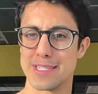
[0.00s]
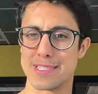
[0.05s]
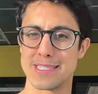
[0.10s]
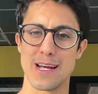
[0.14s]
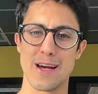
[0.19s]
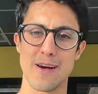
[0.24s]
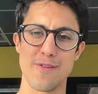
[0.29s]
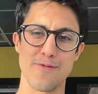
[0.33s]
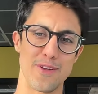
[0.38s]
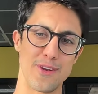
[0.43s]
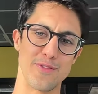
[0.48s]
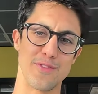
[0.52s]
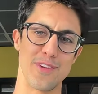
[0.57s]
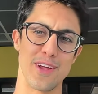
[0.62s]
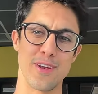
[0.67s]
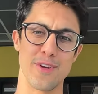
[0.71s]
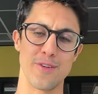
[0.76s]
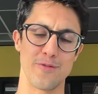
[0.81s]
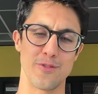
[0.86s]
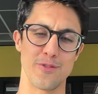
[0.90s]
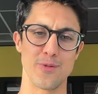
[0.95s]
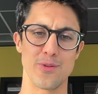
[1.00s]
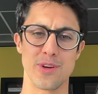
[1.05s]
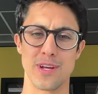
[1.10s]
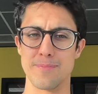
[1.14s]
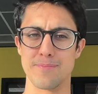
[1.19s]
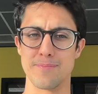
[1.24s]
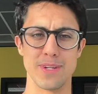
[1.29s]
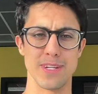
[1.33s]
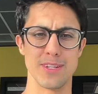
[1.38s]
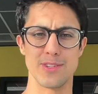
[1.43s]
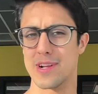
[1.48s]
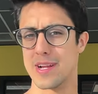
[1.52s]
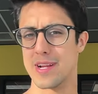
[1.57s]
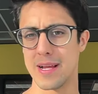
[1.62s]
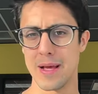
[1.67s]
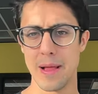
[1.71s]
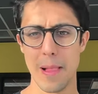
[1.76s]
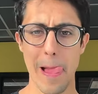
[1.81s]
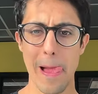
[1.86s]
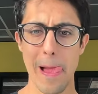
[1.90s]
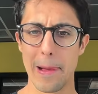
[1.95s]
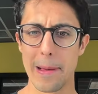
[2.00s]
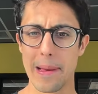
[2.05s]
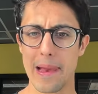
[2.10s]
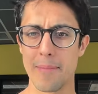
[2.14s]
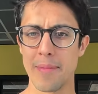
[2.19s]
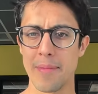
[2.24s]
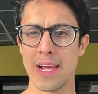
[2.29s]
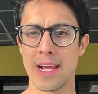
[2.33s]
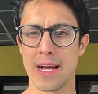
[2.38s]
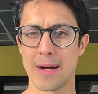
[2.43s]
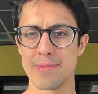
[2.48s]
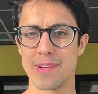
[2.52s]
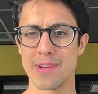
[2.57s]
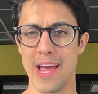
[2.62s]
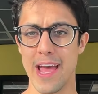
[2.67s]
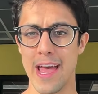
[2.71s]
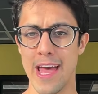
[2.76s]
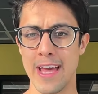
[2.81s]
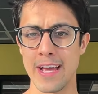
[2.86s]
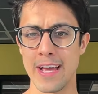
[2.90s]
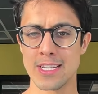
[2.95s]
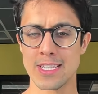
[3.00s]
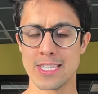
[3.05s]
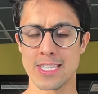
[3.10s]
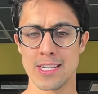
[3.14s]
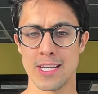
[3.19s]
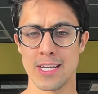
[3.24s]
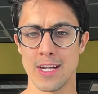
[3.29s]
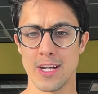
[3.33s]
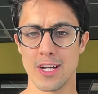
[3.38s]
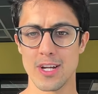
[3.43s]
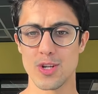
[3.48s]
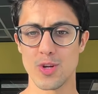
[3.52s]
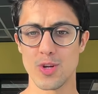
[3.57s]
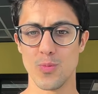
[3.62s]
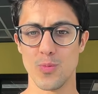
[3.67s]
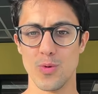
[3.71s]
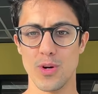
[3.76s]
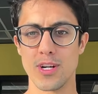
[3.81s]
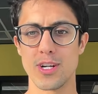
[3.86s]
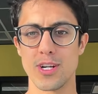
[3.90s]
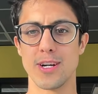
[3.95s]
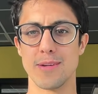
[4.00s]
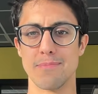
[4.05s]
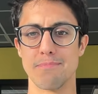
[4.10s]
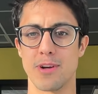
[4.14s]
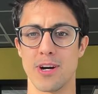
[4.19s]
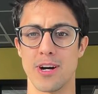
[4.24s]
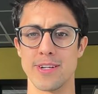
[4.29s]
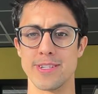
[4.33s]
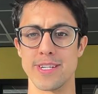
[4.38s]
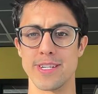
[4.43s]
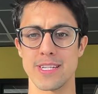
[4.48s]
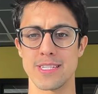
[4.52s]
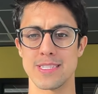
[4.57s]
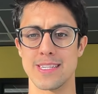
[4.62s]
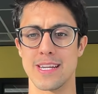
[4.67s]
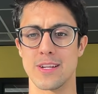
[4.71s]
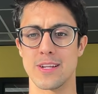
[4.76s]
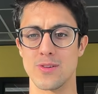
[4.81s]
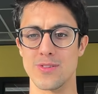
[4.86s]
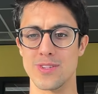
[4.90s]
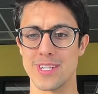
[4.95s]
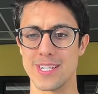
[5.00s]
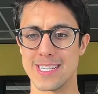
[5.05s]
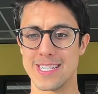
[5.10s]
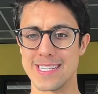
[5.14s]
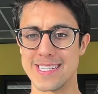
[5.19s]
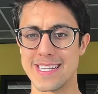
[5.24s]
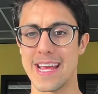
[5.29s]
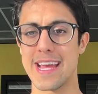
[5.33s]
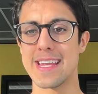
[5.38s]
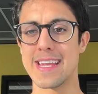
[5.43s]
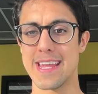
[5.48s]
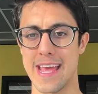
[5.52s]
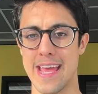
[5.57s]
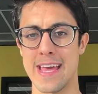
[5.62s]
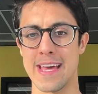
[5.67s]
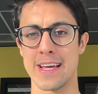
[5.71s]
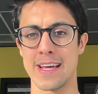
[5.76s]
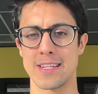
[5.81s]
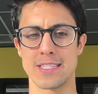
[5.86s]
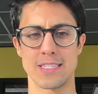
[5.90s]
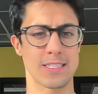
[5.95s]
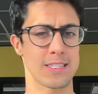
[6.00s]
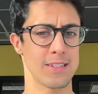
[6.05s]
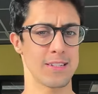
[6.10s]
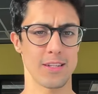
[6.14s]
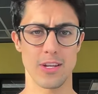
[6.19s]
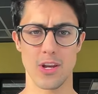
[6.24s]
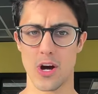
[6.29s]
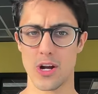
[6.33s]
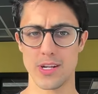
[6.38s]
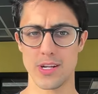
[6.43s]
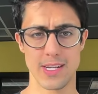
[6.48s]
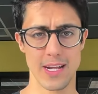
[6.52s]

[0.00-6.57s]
stuff and you've done a few companies, you're like, let me come to X to work on projects that could 10X, not